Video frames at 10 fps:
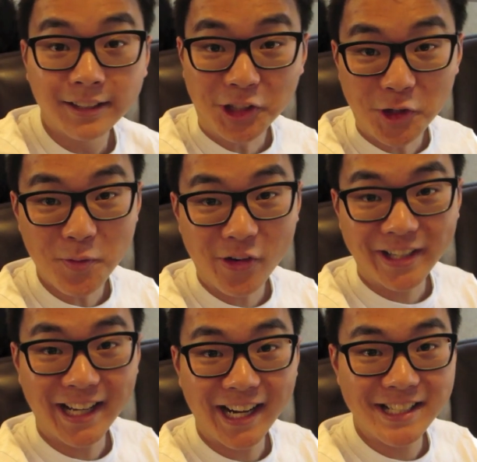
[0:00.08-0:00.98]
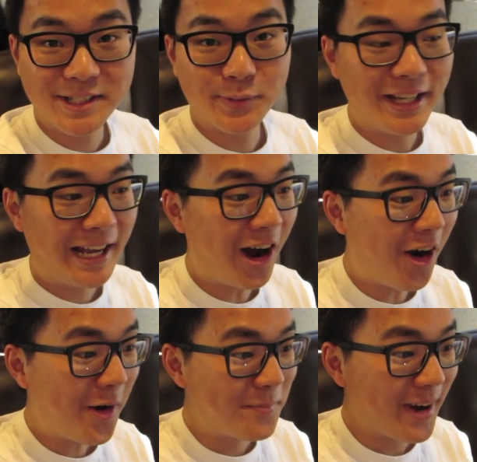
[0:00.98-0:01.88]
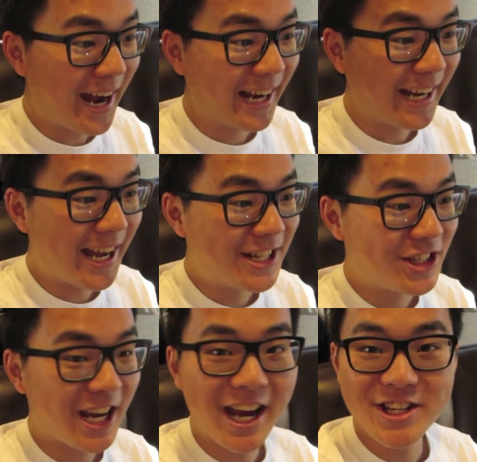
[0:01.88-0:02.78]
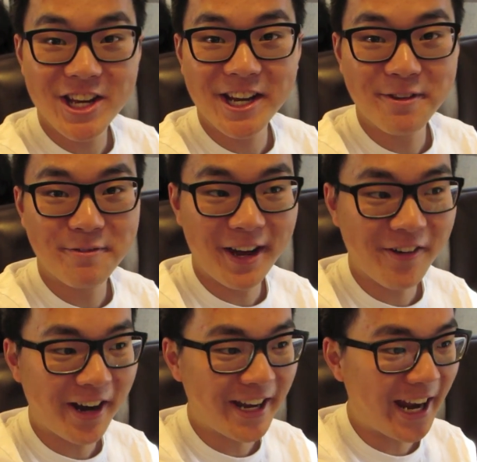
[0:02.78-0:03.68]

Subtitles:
Good morning, guys. We are back at JJ Cafe right